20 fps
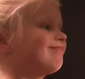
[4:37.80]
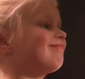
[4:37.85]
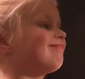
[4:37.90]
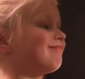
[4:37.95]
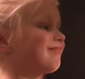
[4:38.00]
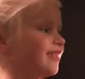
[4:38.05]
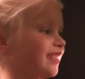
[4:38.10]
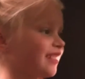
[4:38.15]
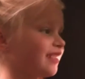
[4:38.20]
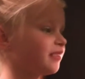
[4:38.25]

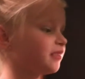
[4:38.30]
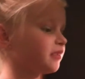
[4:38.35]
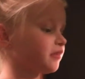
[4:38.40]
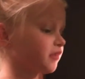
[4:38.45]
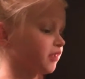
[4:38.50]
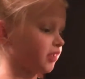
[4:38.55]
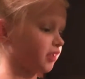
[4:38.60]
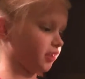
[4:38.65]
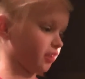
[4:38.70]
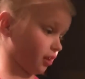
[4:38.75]
Really?
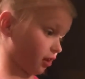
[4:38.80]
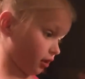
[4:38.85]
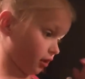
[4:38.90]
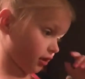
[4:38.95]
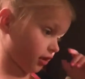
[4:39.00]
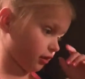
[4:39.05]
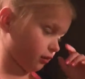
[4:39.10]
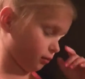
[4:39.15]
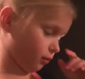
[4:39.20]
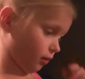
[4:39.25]

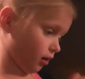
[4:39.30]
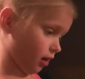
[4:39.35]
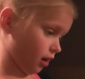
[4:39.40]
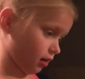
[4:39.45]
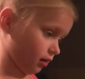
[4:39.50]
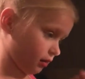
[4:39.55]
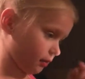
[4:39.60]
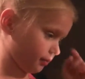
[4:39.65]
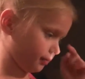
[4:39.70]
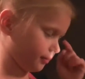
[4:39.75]
Hard as
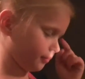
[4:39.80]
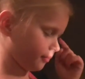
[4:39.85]
rock.